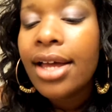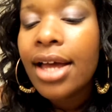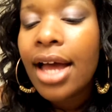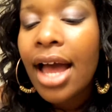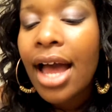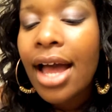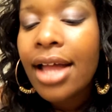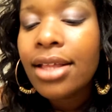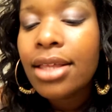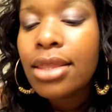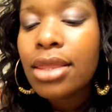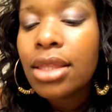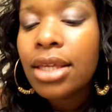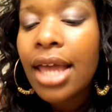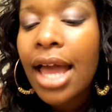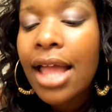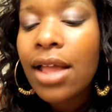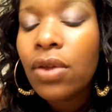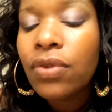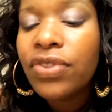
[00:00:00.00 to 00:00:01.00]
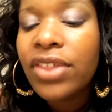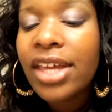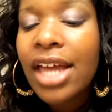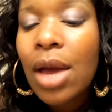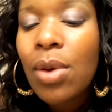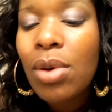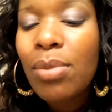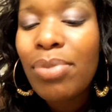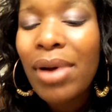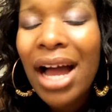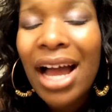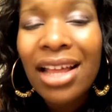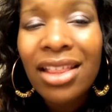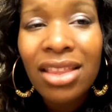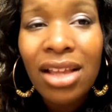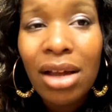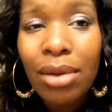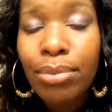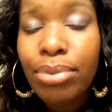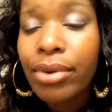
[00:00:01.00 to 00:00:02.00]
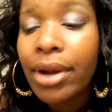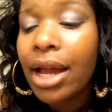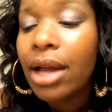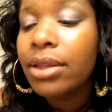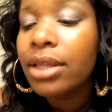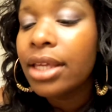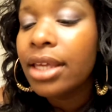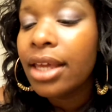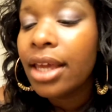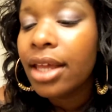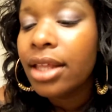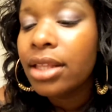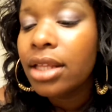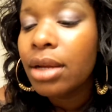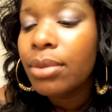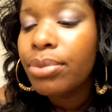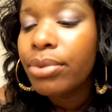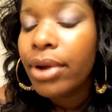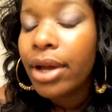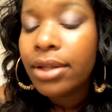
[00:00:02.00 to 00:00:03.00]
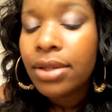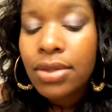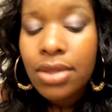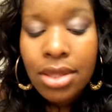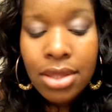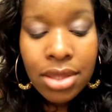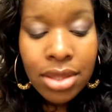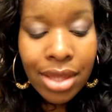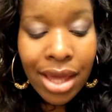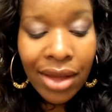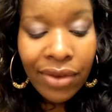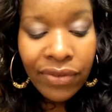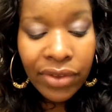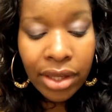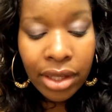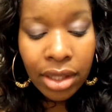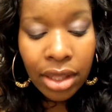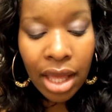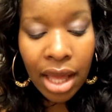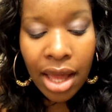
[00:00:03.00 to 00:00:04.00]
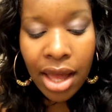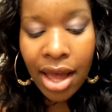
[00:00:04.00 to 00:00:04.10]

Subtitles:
Honestly, I don't think I would buy Nut Brown again. Nut Brown is a 7.